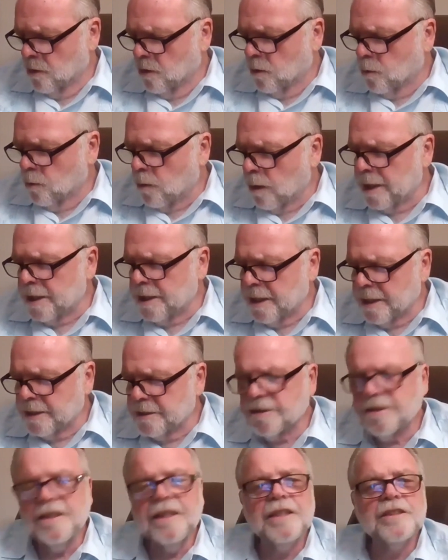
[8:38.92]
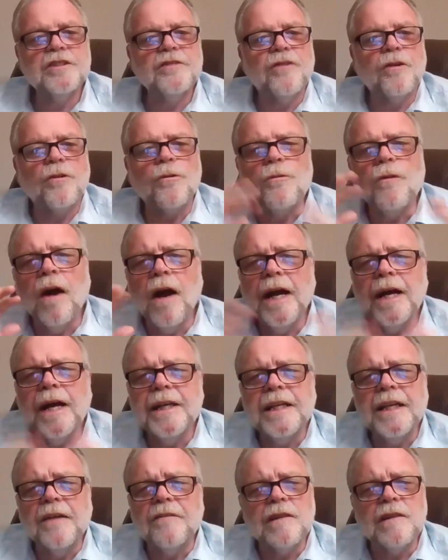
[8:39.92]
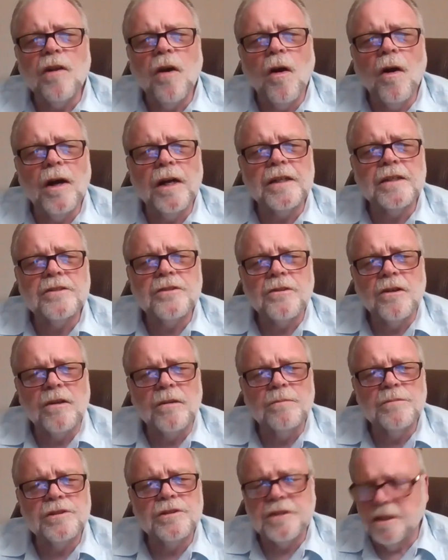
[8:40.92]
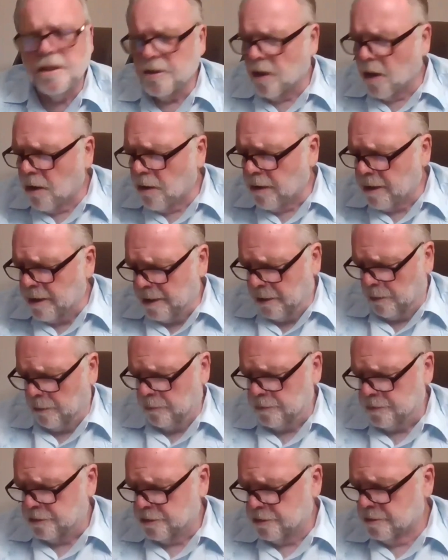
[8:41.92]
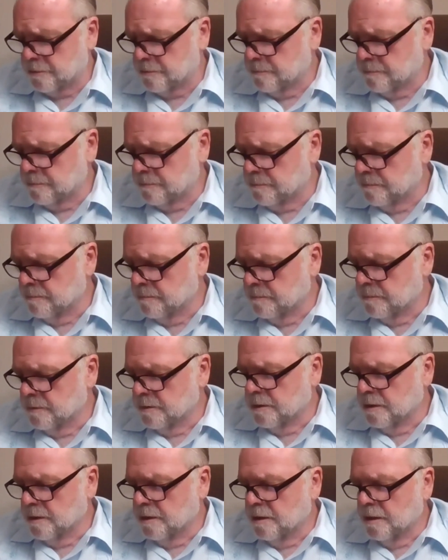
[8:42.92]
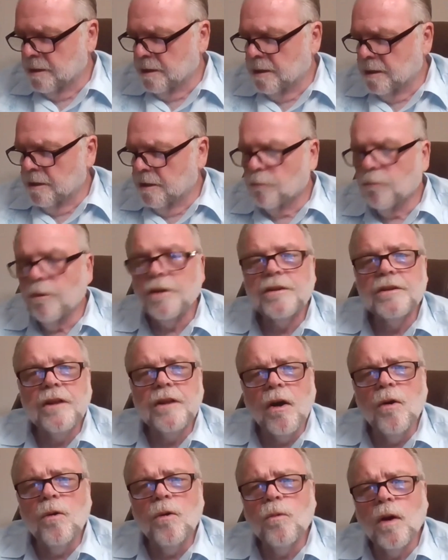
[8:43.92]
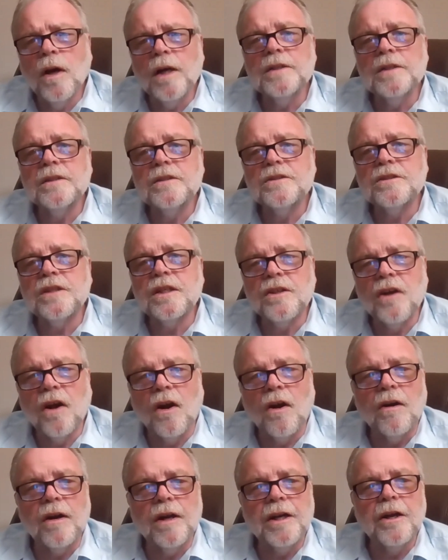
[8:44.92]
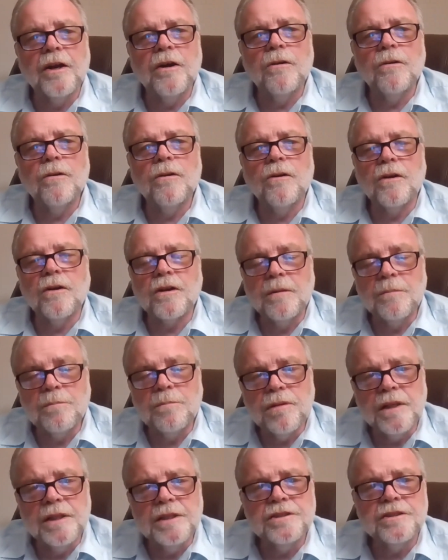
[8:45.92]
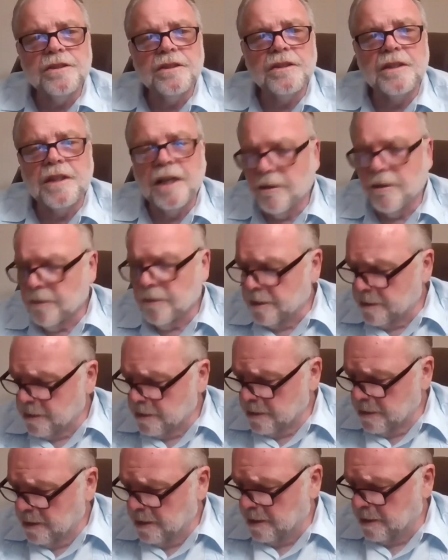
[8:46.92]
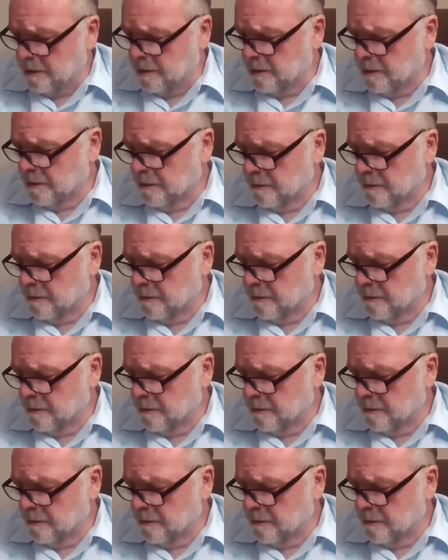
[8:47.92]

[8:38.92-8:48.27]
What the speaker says: Whitehead sees a variety of long-term scenarios, with no one scenario or completion guaranteed.